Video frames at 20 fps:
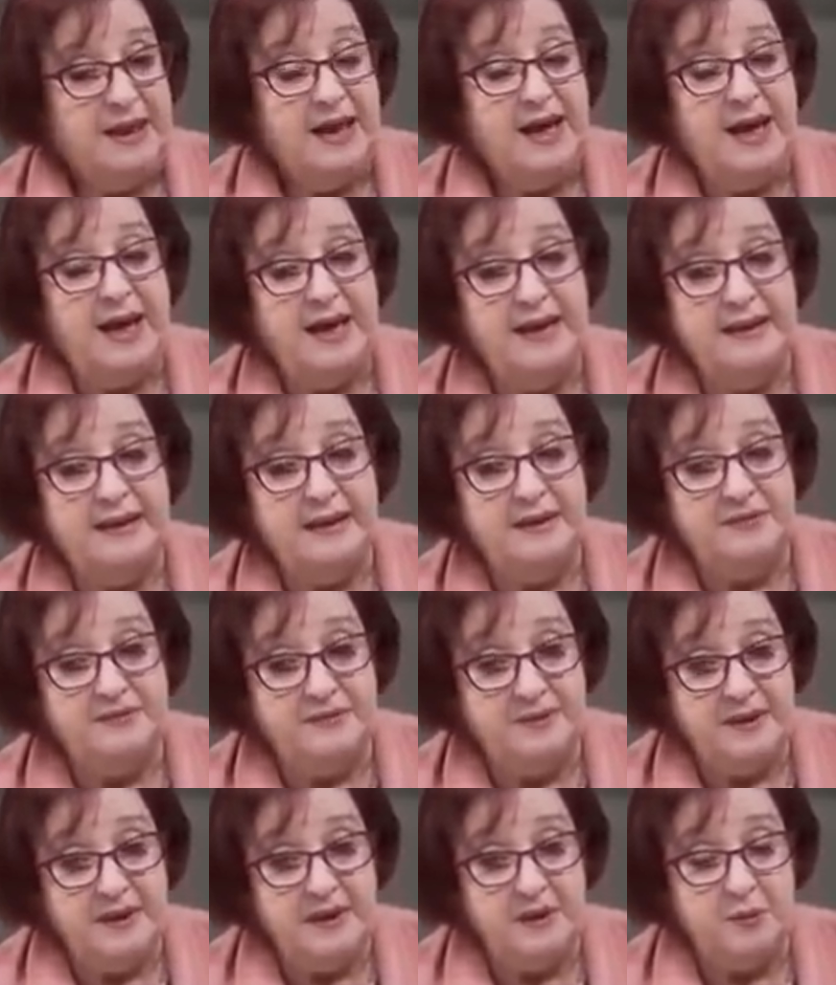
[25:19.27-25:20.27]
And that
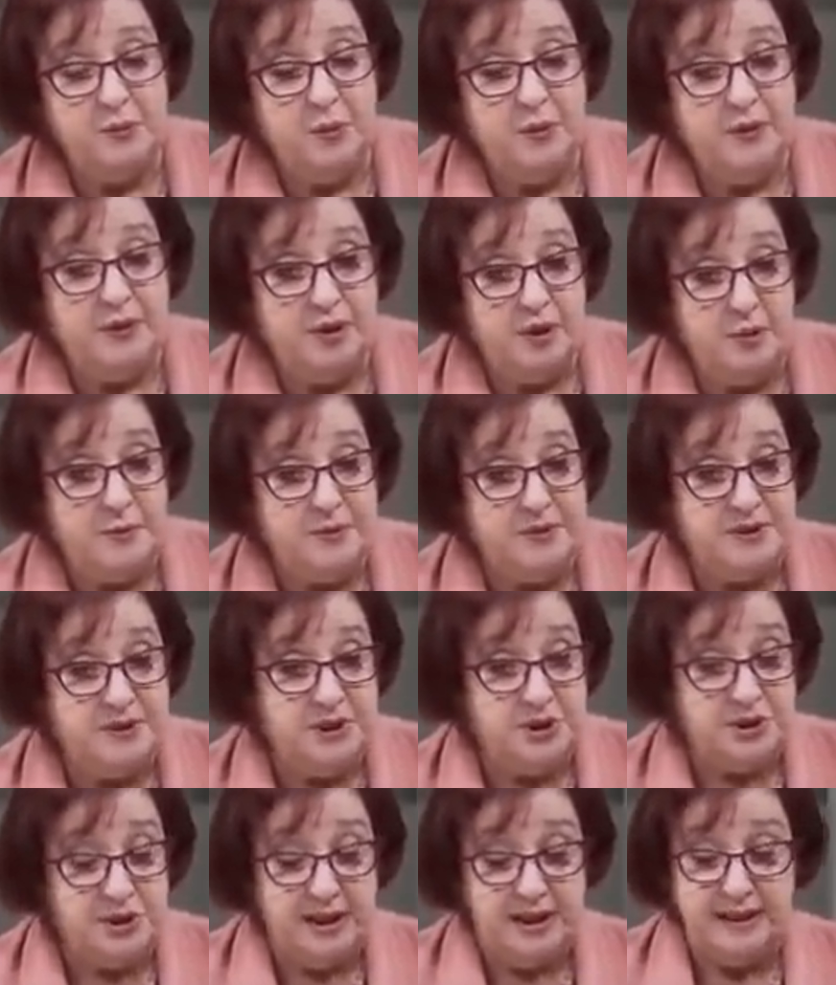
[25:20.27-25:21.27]
furthermore, the
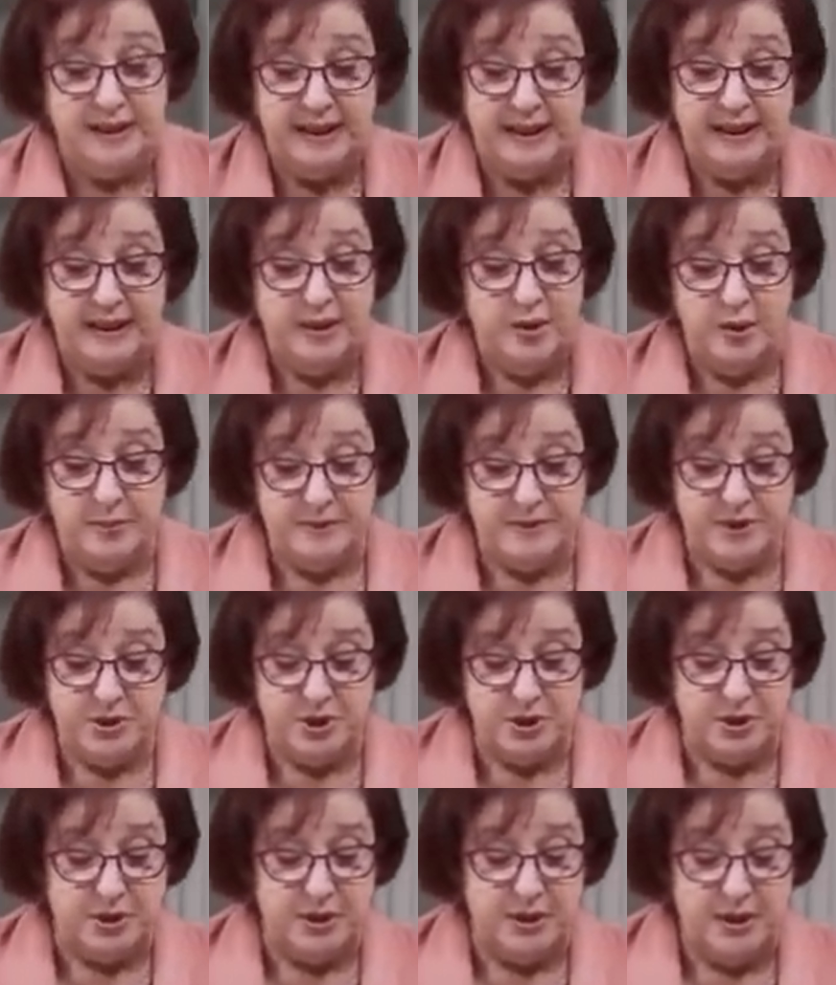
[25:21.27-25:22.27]
opposition, and the leading
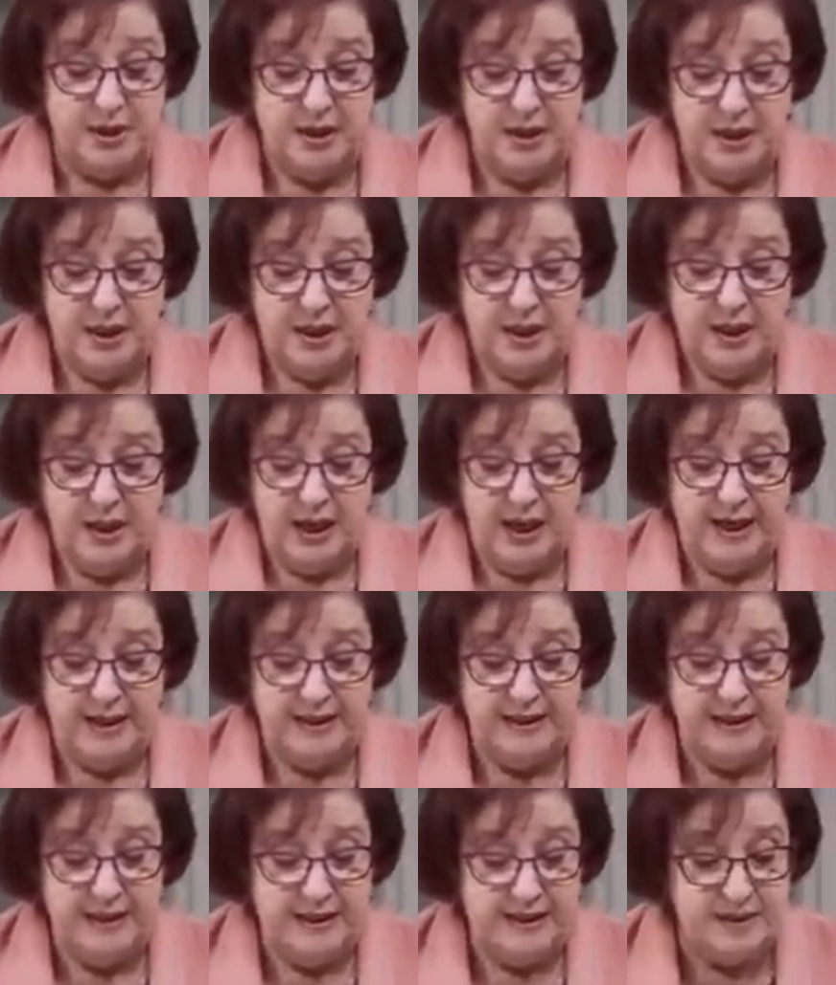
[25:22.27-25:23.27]
opposition, I
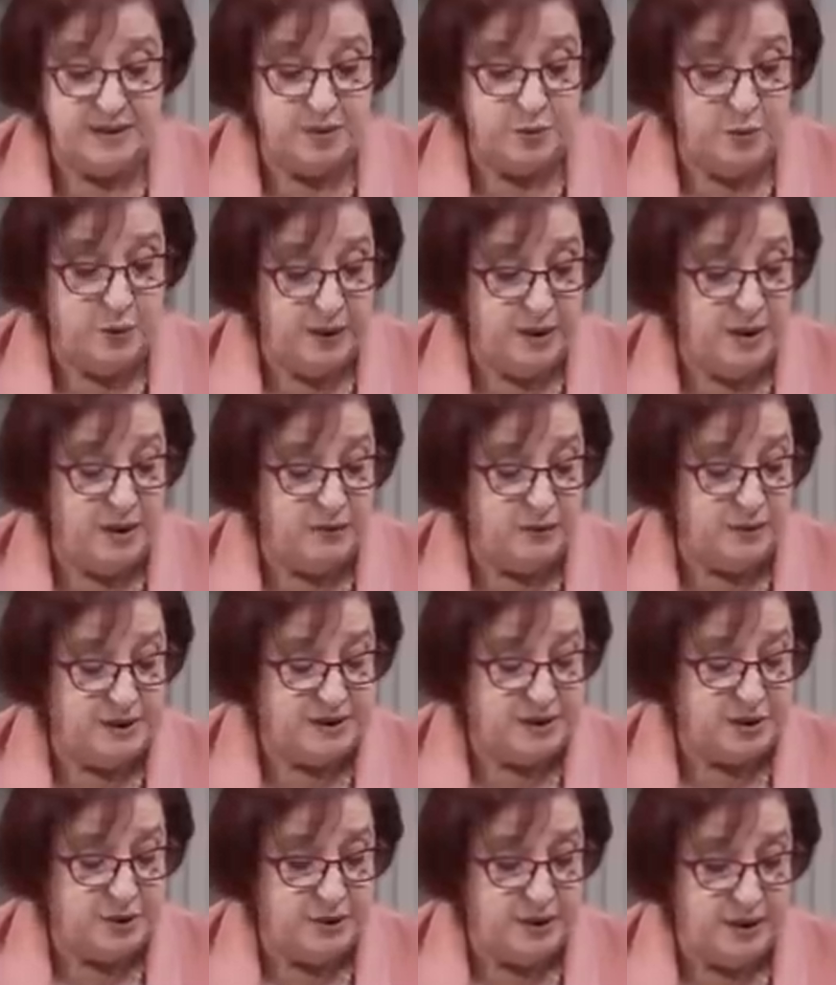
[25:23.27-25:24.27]
think, is aware of
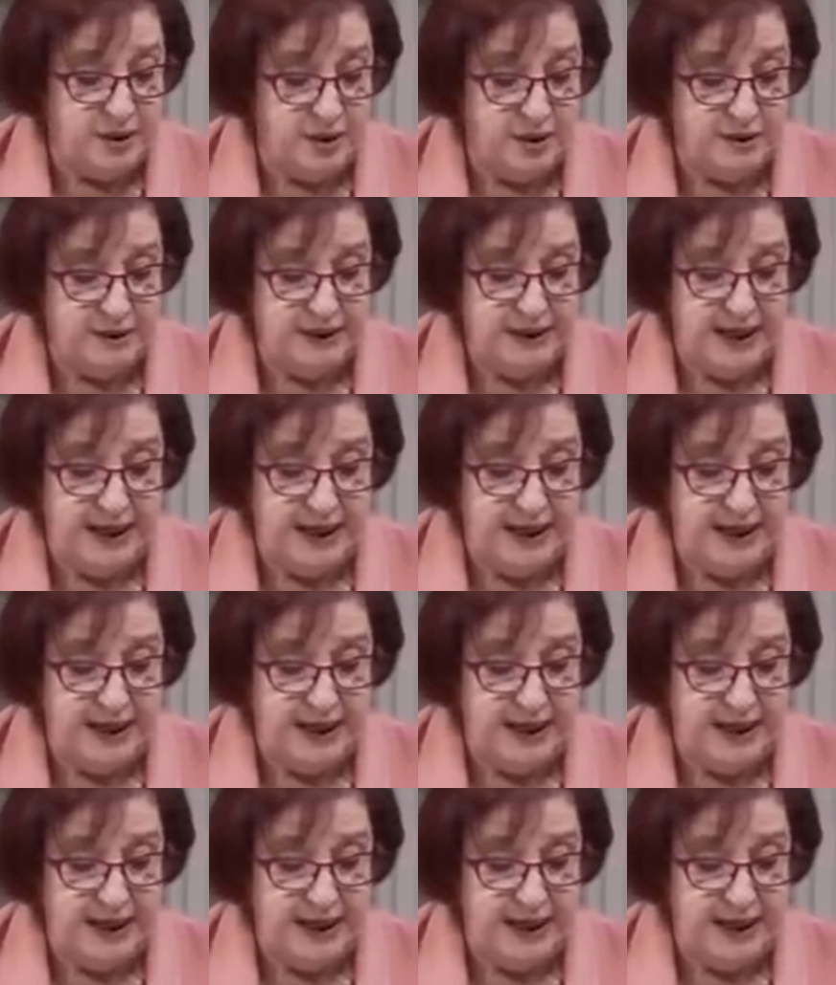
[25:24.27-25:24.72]
what's going on.